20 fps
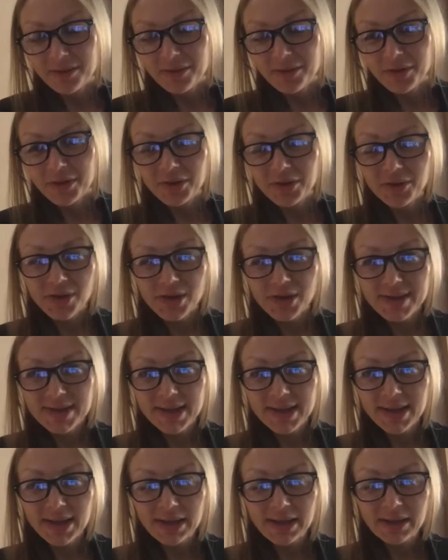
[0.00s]
very
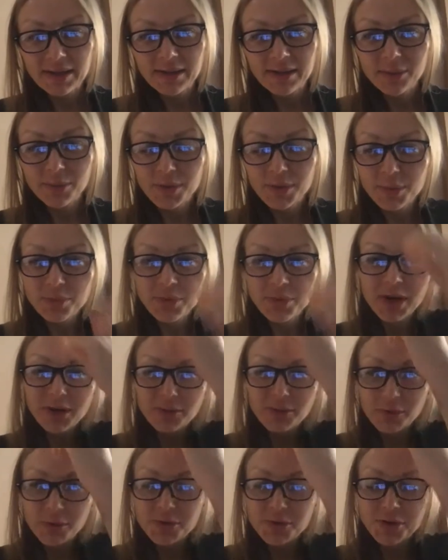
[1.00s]
interesting and with a bright
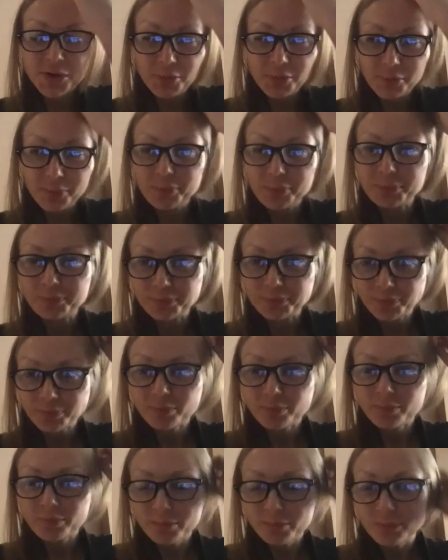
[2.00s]
future.
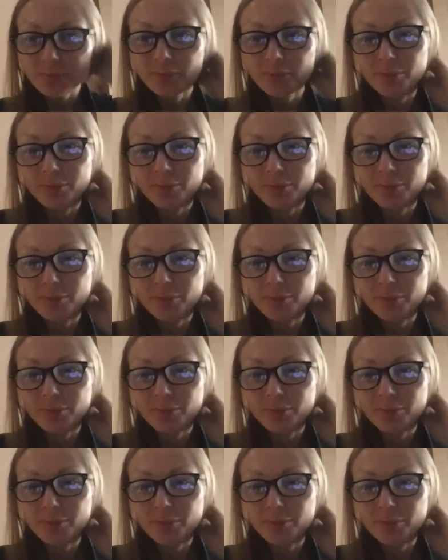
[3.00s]
Got it.